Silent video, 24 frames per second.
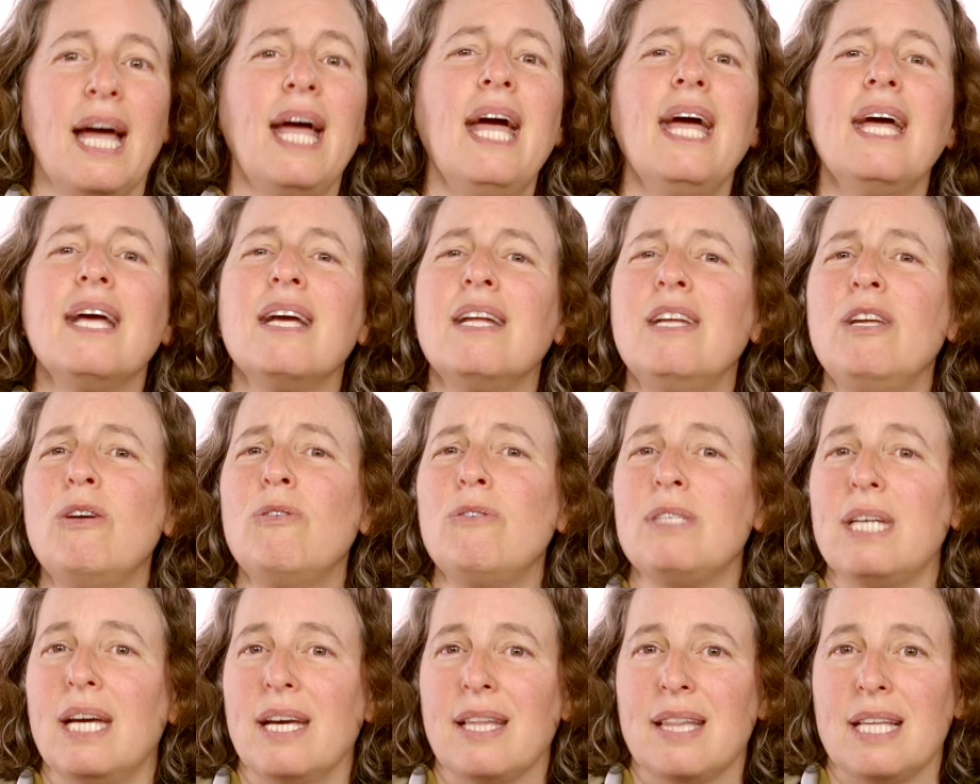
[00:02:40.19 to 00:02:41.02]
hey, can you
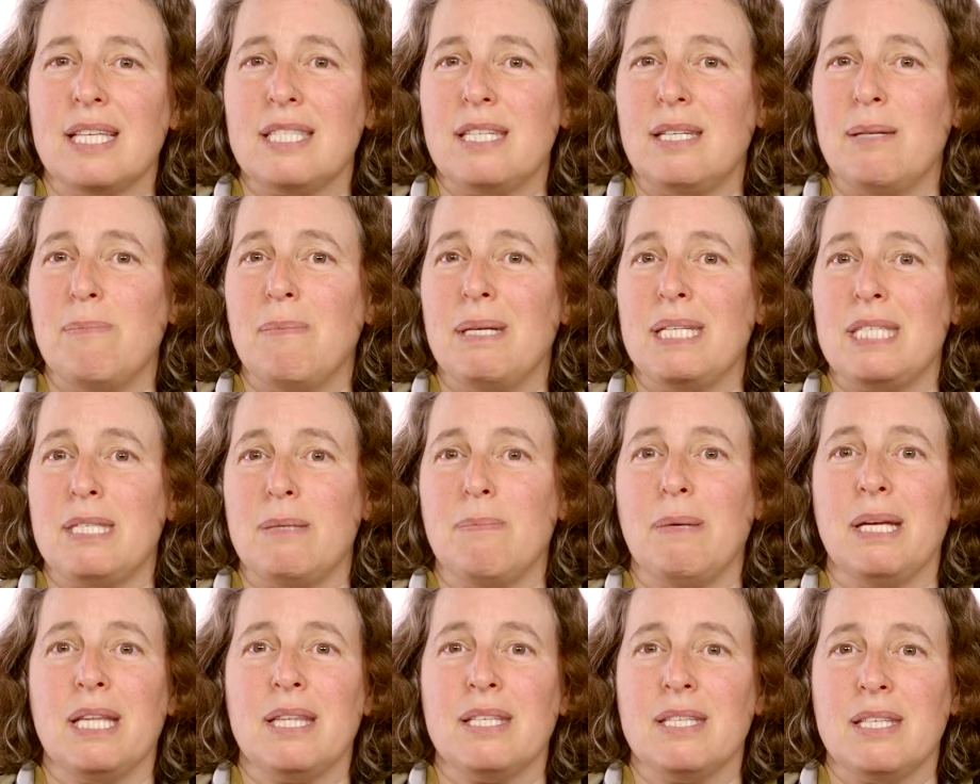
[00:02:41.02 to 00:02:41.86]
take this to Miss
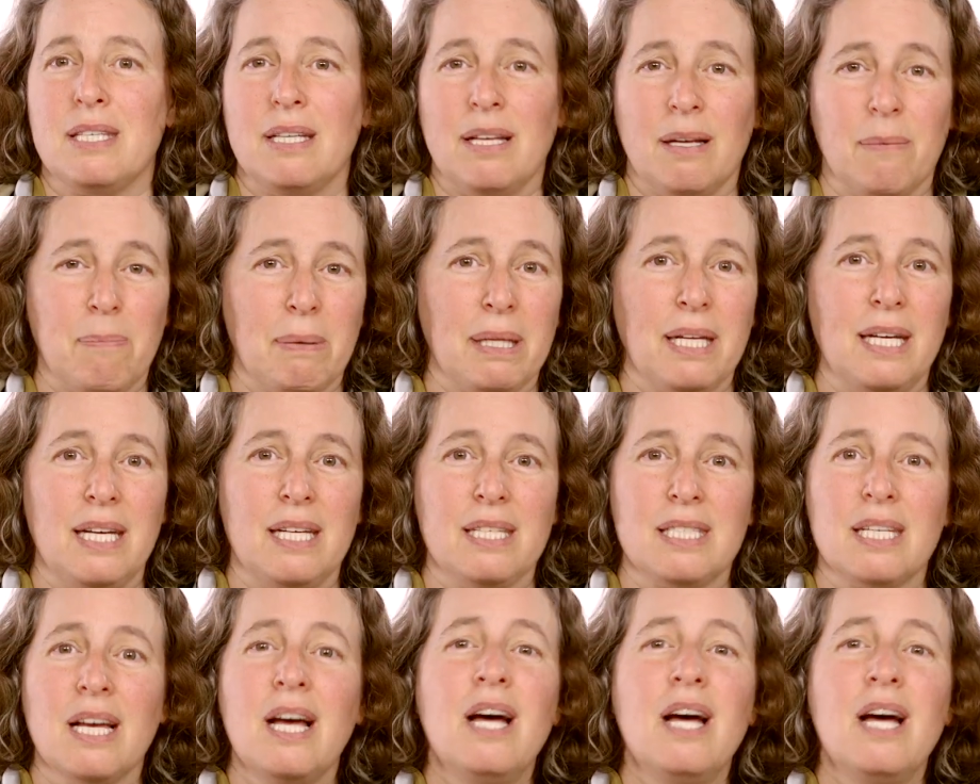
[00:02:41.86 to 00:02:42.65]
Smith, please?